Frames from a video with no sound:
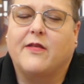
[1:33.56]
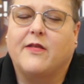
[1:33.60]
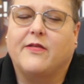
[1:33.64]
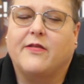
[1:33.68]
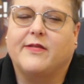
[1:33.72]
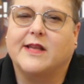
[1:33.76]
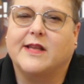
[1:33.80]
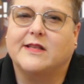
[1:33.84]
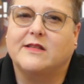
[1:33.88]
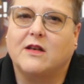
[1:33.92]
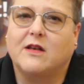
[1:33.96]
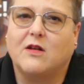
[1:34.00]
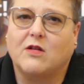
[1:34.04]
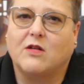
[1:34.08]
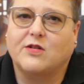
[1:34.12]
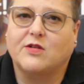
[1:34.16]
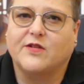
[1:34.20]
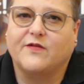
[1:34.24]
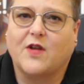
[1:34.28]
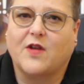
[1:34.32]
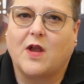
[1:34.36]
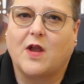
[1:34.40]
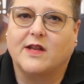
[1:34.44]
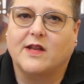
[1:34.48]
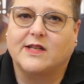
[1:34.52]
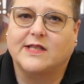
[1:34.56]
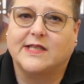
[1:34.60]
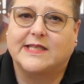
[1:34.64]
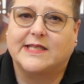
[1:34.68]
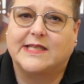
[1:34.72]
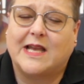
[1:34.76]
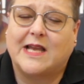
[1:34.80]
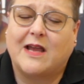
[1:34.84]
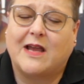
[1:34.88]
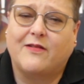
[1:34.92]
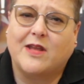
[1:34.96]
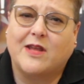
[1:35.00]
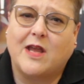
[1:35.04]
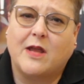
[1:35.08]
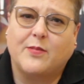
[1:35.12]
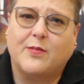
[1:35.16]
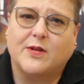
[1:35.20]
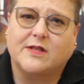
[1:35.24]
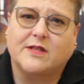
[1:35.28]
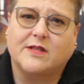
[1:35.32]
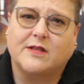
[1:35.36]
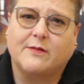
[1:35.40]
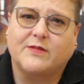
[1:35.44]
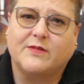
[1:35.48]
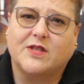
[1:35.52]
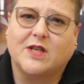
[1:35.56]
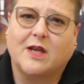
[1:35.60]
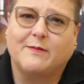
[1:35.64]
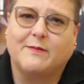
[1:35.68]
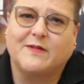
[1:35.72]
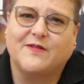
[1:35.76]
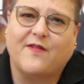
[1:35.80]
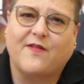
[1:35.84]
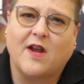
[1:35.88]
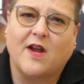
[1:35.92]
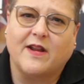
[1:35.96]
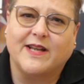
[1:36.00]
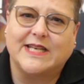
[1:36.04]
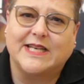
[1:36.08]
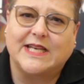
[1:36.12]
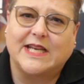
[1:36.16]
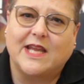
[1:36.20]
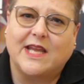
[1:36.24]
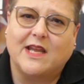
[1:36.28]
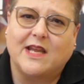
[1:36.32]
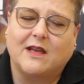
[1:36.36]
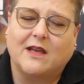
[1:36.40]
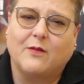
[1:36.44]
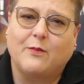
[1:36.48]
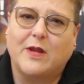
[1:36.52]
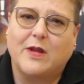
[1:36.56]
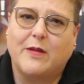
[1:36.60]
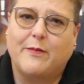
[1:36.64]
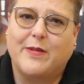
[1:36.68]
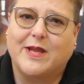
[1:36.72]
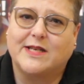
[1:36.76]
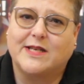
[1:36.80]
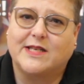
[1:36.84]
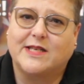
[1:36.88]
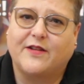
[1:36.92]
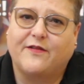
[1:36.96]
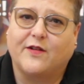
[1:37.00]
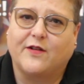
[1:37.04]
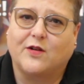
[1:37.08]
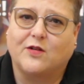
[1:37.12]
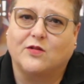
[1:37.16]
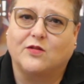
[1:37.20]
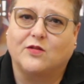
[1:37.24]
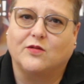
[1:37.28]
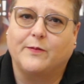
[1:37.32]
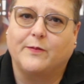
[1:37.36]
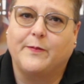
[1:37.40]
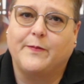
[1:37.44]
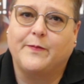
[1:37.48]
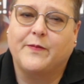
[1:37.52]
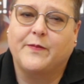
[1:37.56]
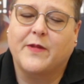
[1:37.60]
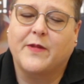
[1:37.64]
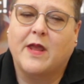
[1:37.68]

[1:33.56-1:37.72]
There's a lot of guidance out there, but sometimes finding it can be a bit difficult.